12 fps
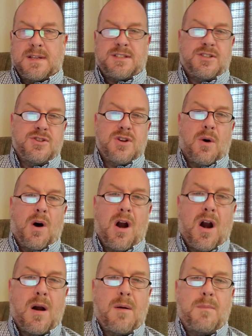To do no
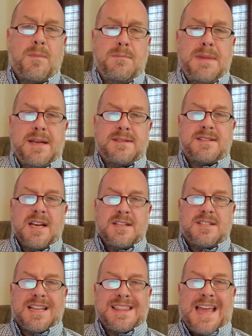harm means
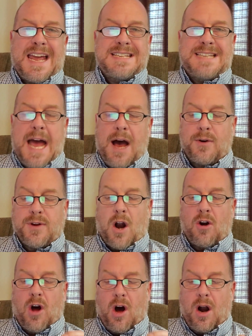to lay down
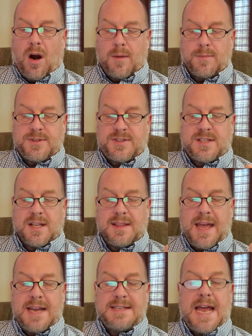our arms, to
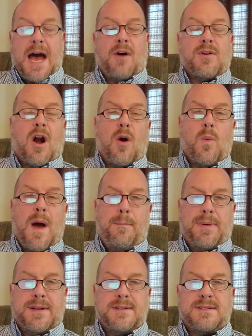lay down our
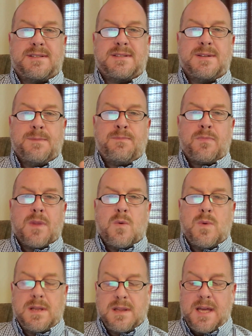weapons.
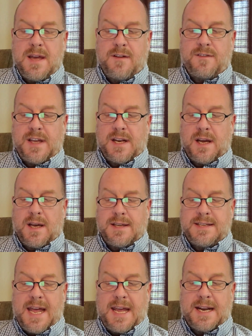We live in a
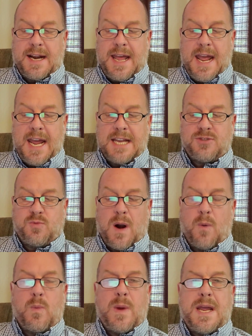day and an age
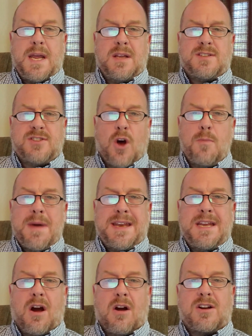where we, so
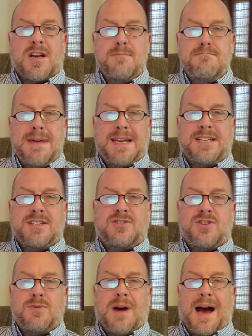many, are committed
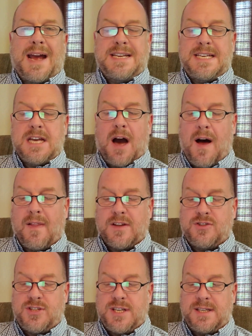to
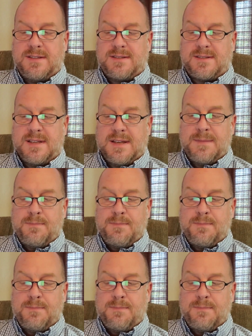ideologies.